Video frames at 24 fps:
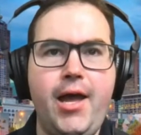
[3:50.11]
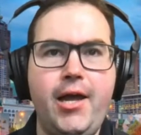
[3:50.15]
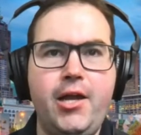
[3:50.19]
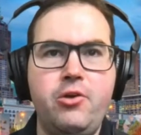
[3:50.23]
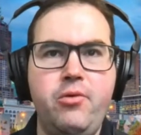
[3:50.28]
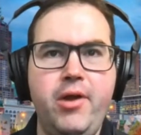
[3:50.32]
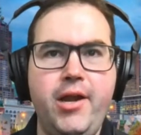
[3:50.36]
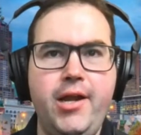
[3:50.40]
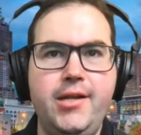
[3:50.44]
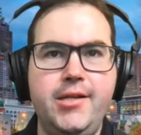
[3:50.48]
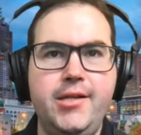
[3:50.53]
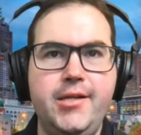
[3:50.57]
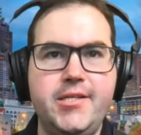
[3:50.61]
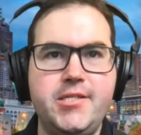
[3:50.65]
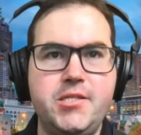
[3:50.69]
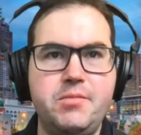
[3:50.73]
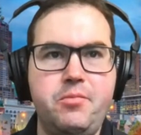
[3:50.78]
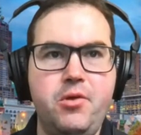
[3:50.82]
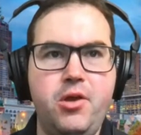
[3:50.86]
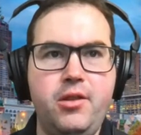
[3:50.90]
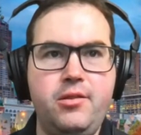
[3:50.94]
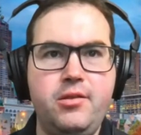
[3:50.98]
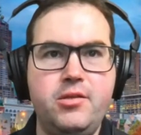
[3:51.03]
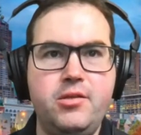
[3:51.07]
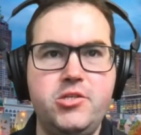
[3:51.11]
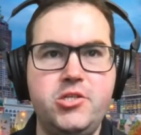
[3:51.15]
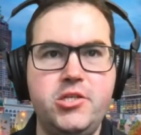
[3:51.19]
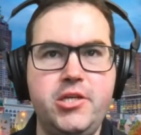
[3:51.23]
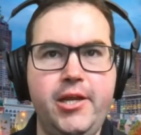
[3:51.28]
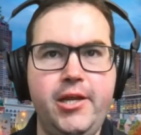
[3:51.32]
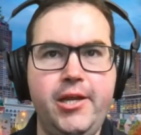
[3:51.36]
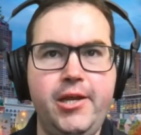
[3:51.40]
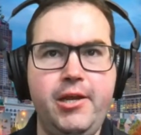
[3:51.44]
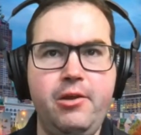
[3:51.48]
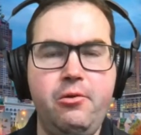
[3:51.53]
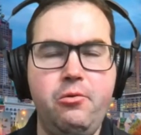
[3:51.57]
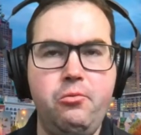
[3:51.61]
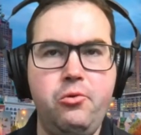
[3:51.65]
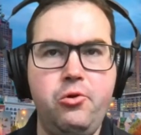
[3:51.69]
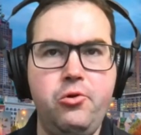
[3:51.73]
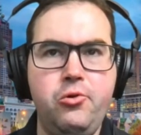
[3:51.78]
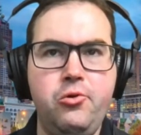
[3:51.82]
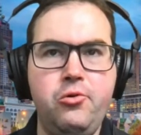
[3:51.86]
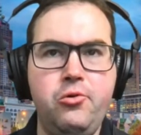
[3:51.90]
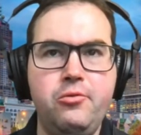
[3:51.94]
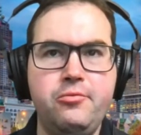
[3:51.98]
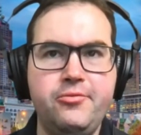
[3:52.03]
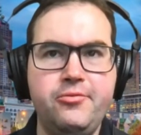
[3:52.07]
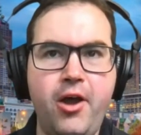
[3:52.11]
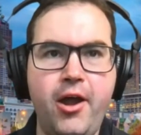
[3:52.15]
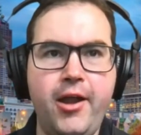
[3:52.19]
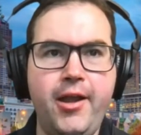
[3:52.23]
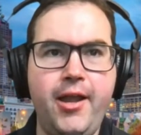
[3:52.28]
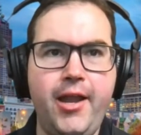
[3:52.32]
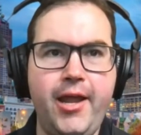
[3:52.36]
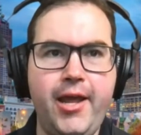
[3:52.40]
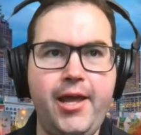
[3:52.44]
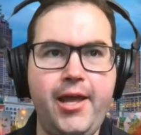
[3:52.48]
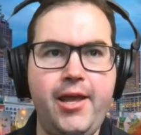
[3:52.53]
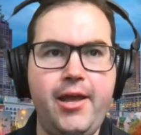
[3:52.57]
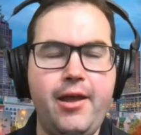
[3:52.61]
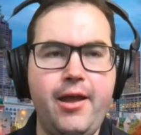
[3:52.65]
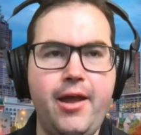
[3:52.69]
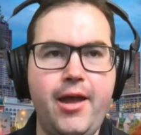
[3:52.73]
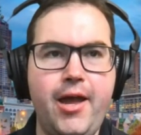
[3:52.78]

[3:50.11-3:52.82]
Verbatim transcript: Queen Elizabeth she will finally